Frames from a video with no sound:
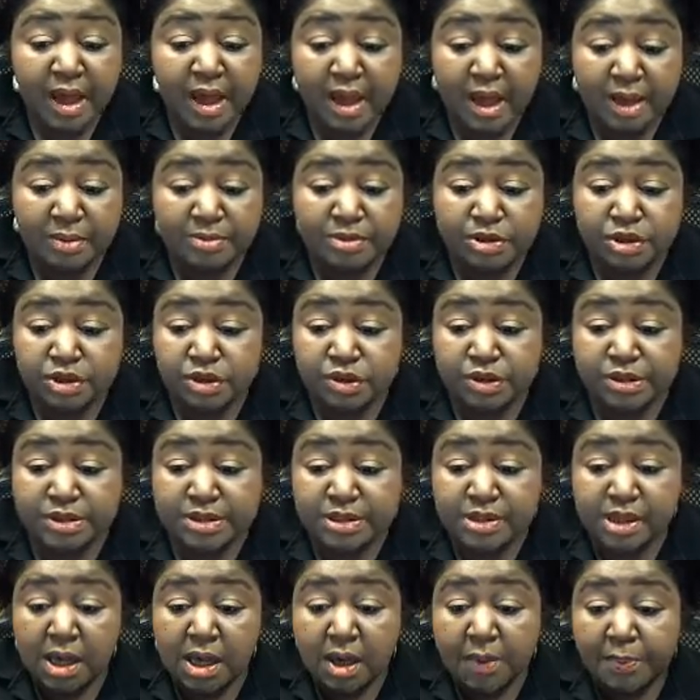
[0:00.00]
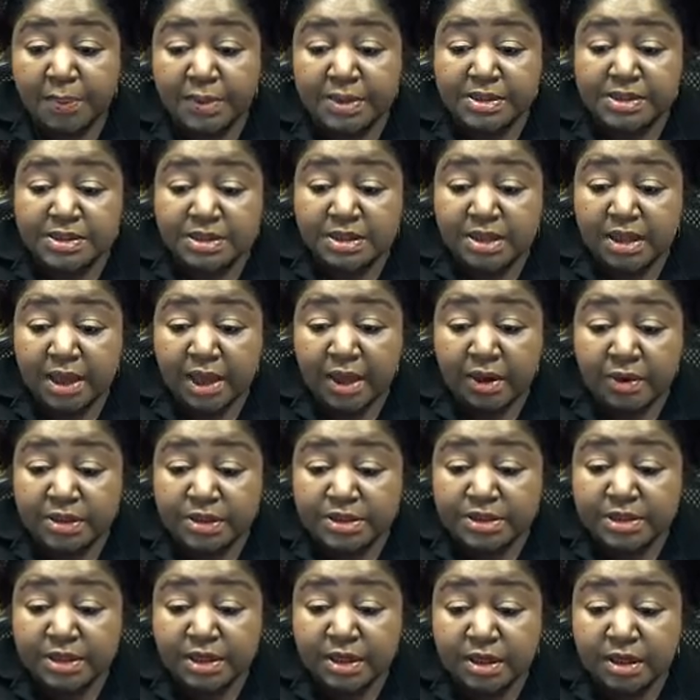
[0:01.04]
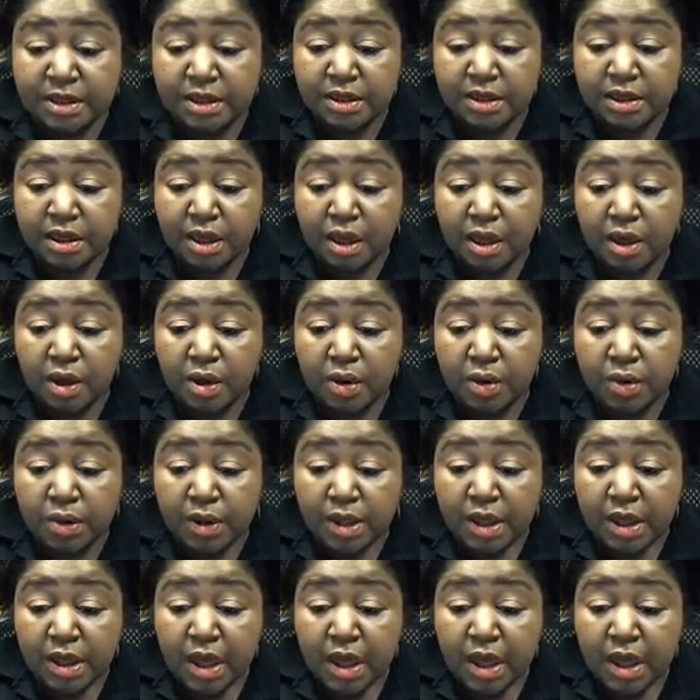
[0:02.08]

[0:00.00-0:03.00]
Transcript: I'm sure it's up as loud as it could go.